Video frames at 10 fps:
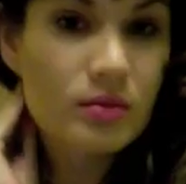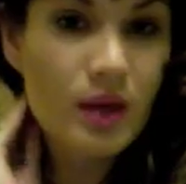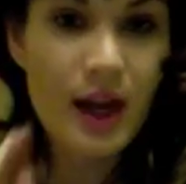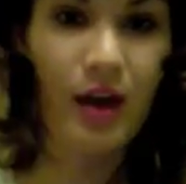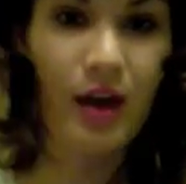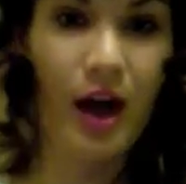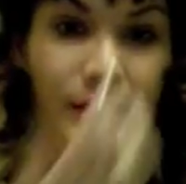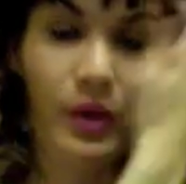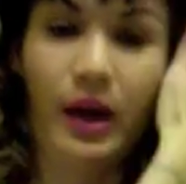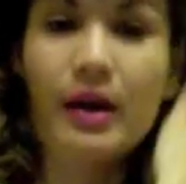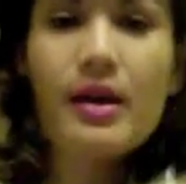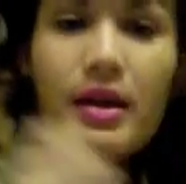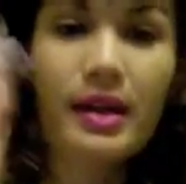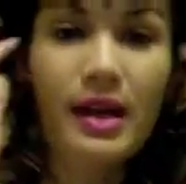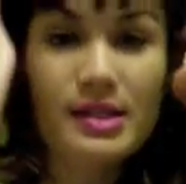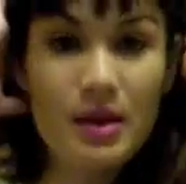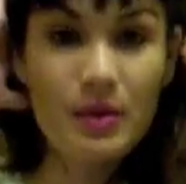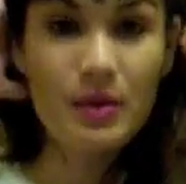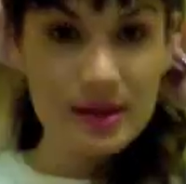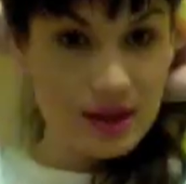and I contour. Now see
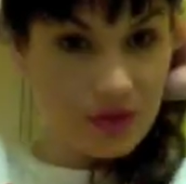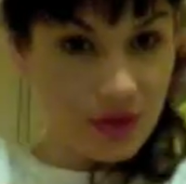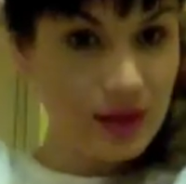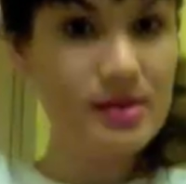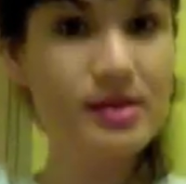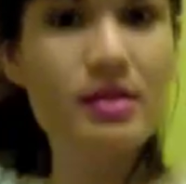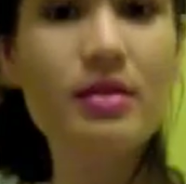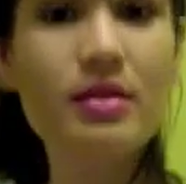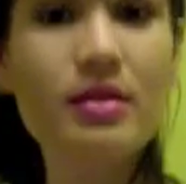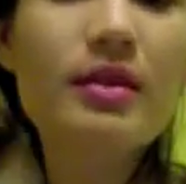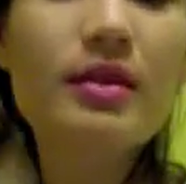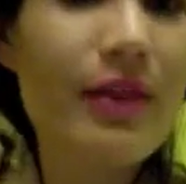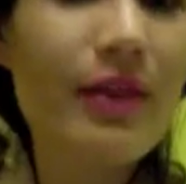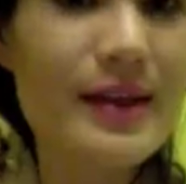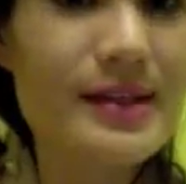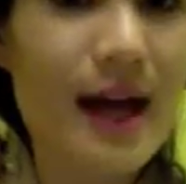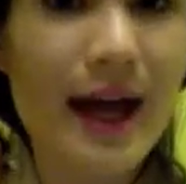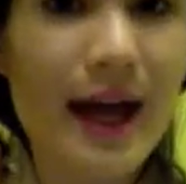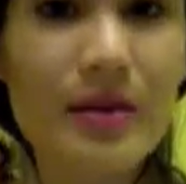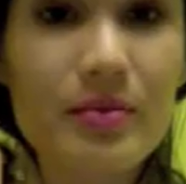what a difference that this
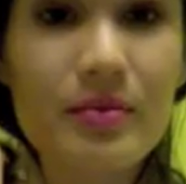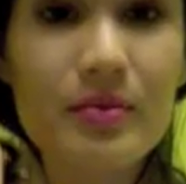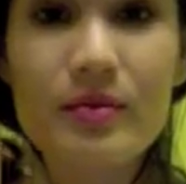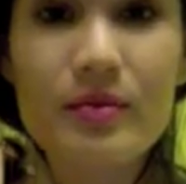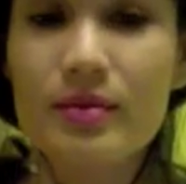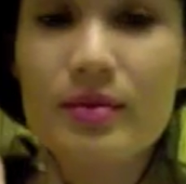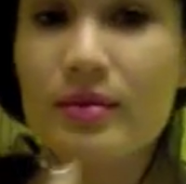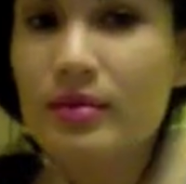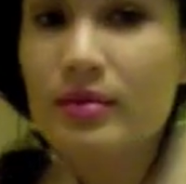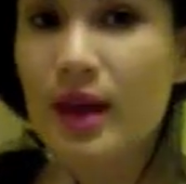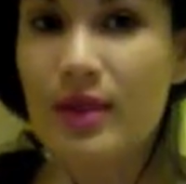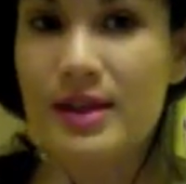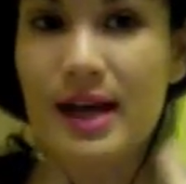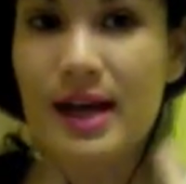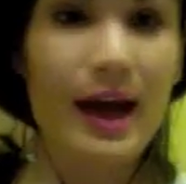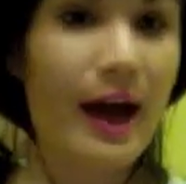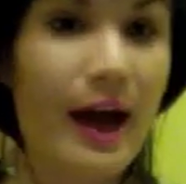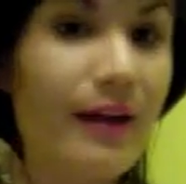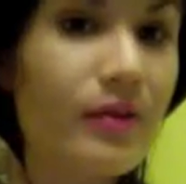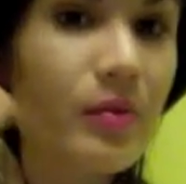side and this side have?